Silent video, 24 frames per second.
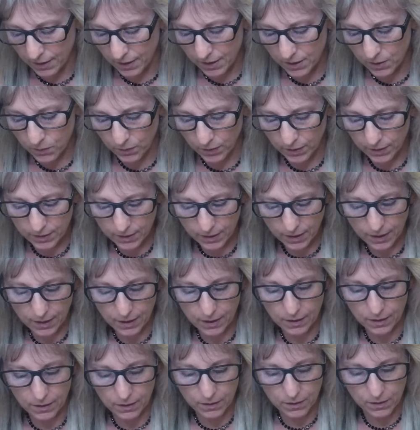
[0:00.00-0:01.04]
So we're just kind
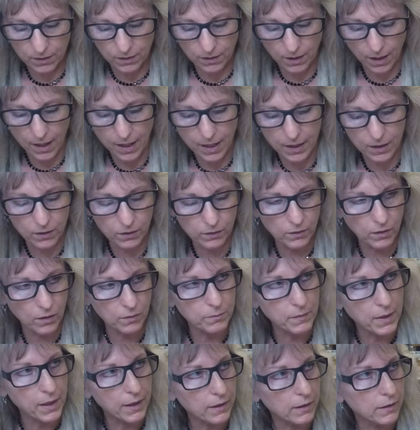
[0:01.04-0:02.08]
of angle our
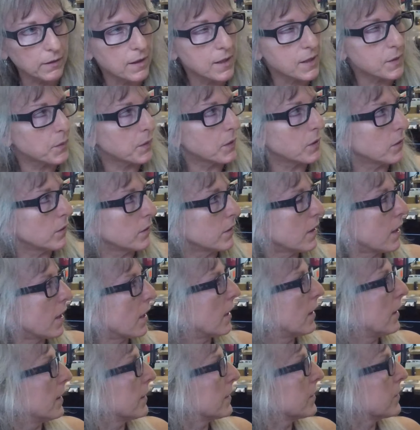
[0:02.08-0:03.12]
metal as we go, kind
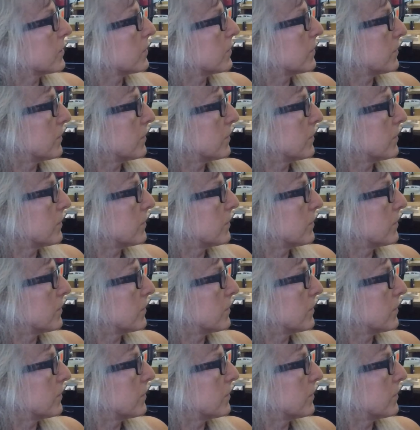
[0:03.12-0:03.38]
of like a